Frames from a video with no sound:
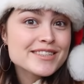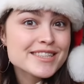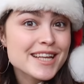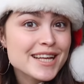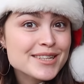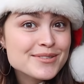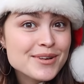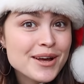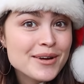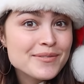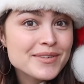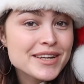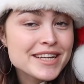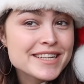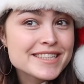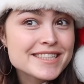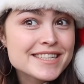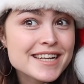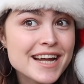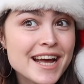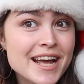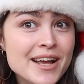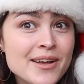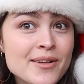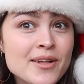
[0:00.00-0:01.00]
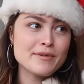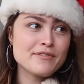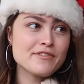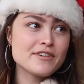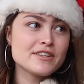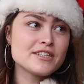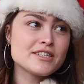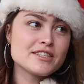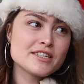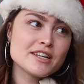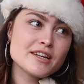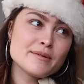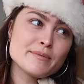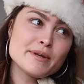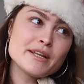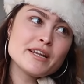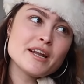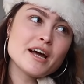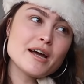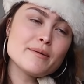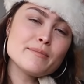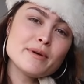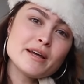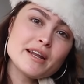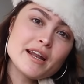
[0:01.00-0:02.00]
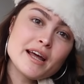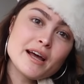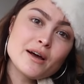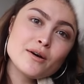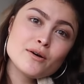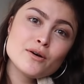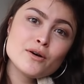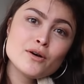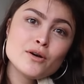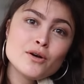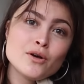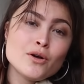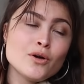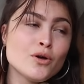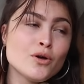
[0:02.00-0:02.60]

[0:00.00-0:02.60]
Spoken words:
that's what I'm eating today. My fringe is gonna be a nightmare now.